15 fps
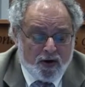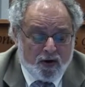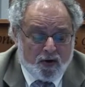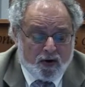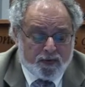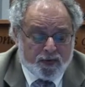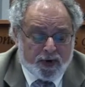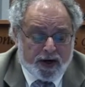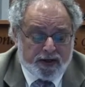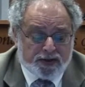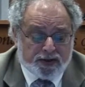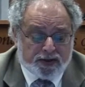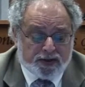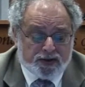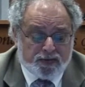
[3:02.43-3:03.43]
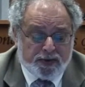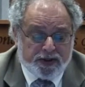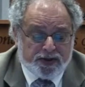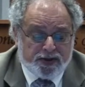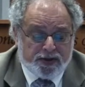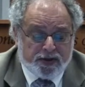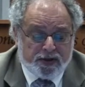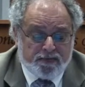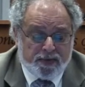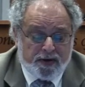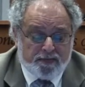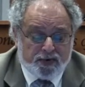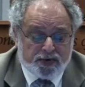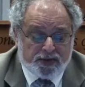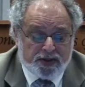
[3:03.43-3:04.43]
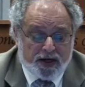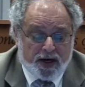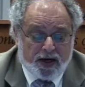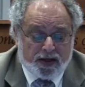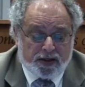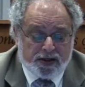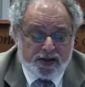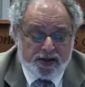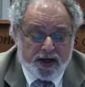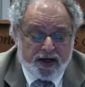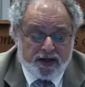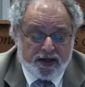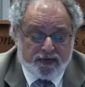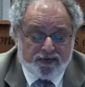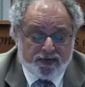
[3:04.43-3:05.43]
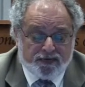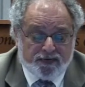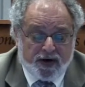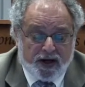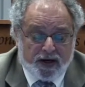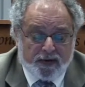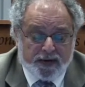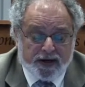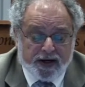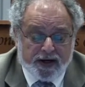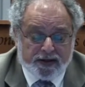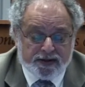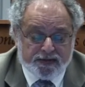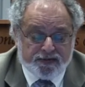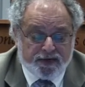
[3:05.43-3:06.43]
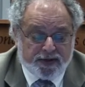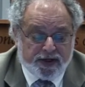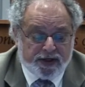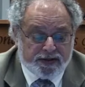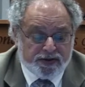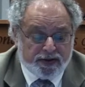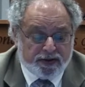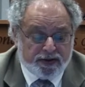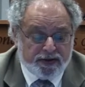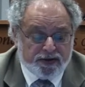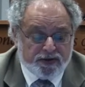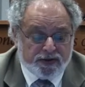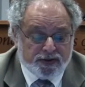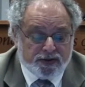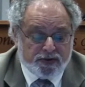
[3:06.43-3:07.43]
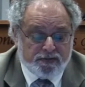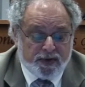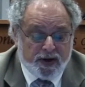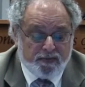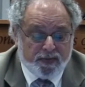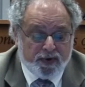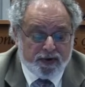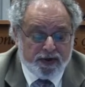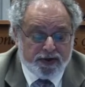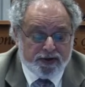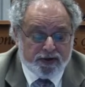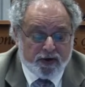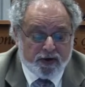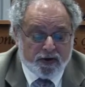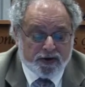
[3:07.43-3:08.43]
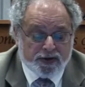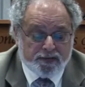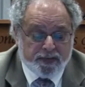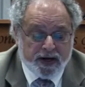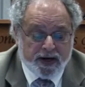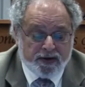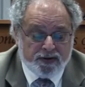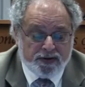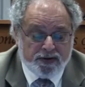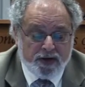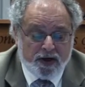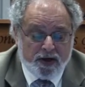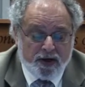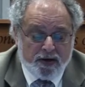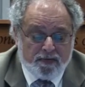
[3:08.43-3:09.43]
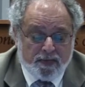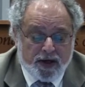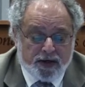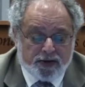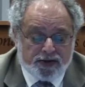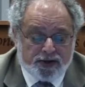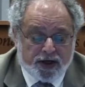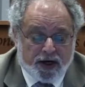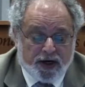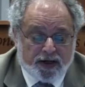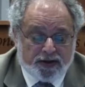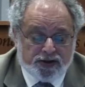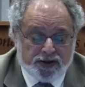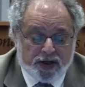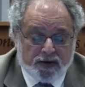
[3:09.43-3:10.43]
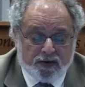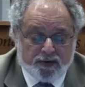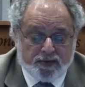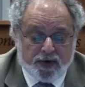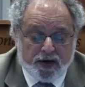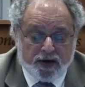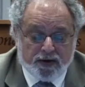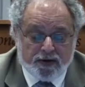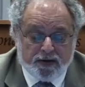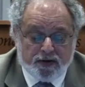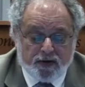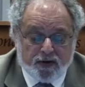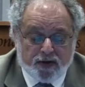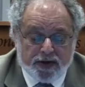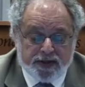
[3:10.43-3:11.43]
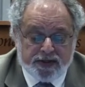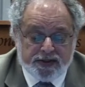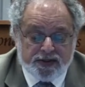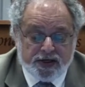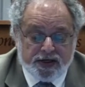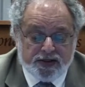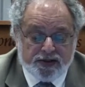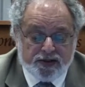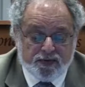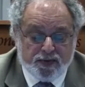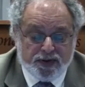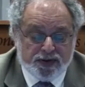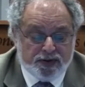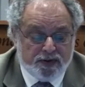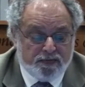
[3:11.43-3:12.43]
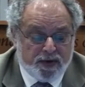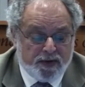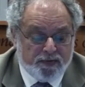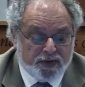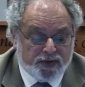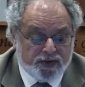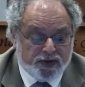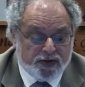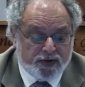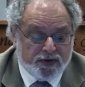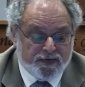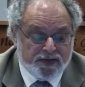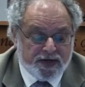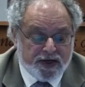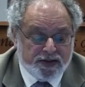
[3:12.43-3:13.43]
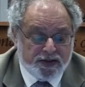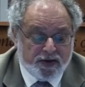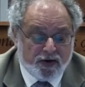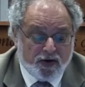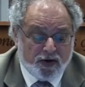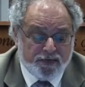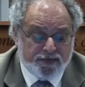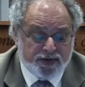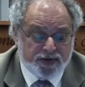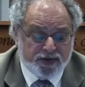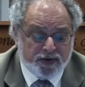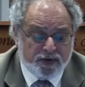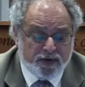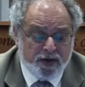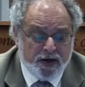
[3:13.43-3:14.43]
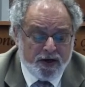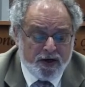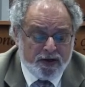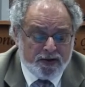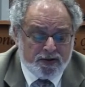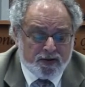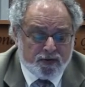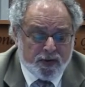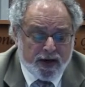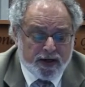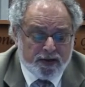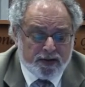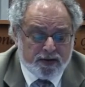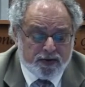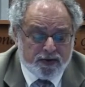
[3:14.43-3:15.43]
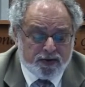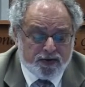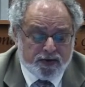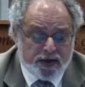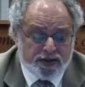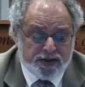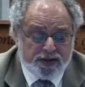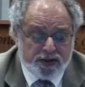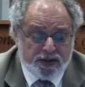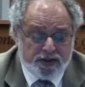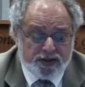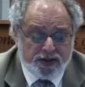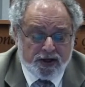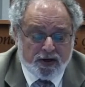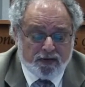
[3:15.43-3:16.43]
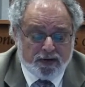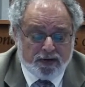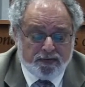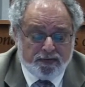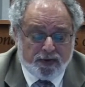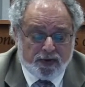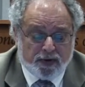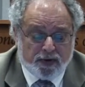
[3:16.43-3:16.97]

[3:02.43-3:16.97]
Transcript: or projects which, to the member's knowledge, any of the following has a financial interest. The member, his or her spouse, minor child, general partner, organization which the member serves as an officer, director, trustee, general